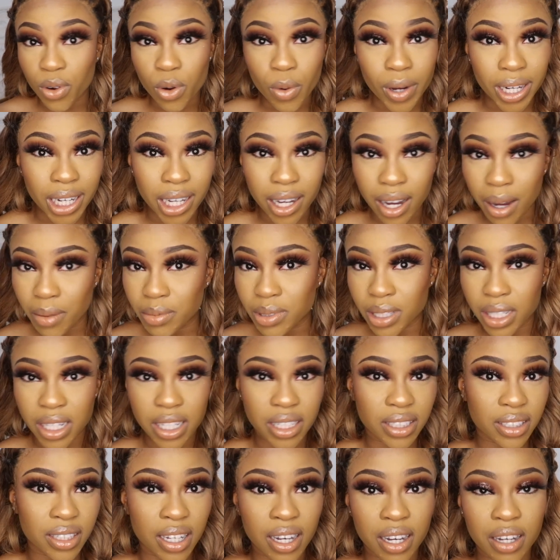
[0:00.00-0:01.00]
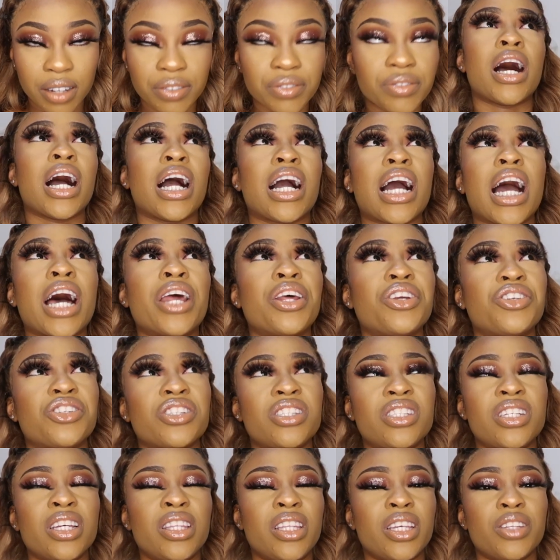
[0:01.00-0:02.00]
for when it comes to this stuff. I kind of
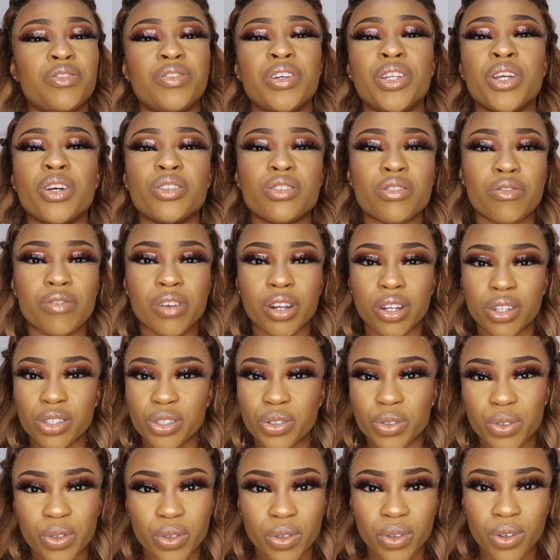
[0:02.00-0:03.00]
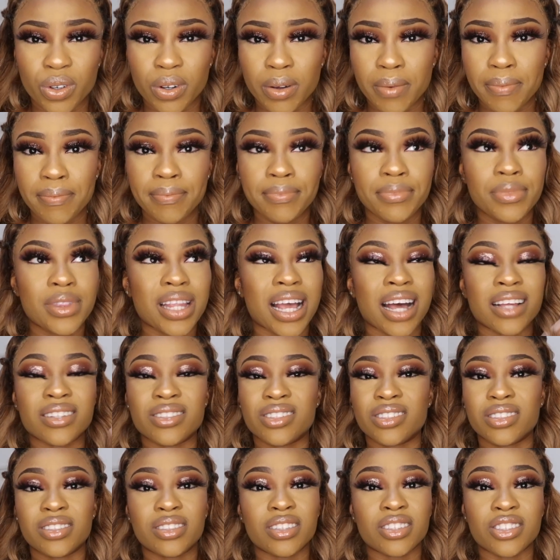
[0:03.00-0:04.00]
just did this video to reassure
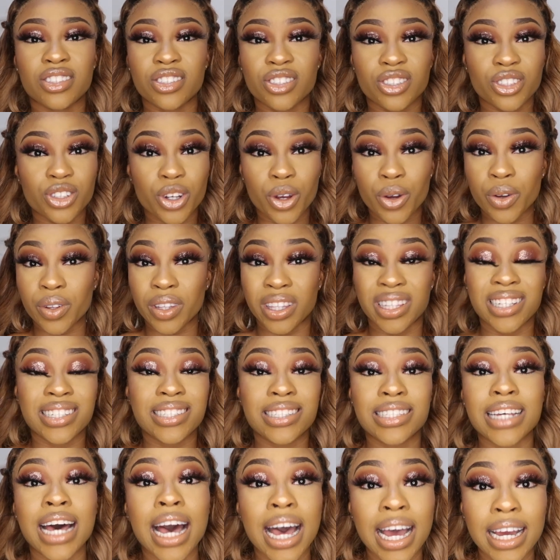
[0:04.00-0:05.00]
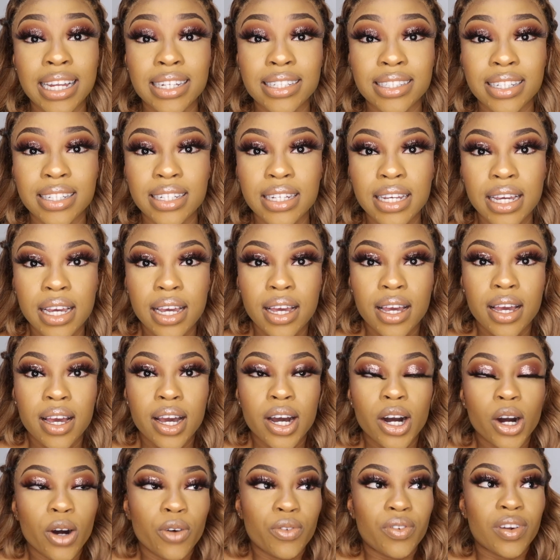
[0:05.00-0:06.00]
and just to show the side
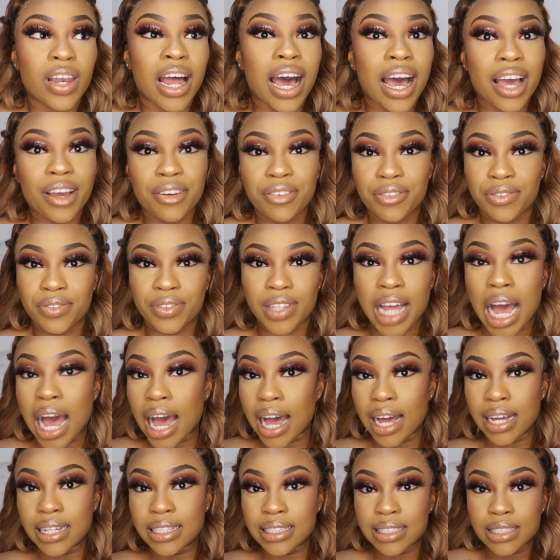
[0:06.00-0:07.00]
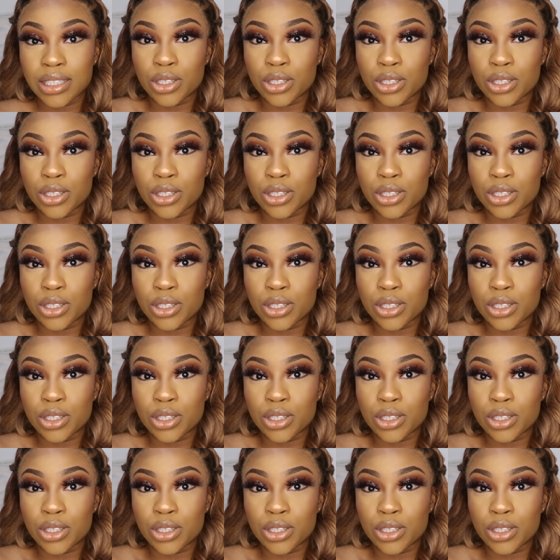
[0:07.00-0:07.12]
of life that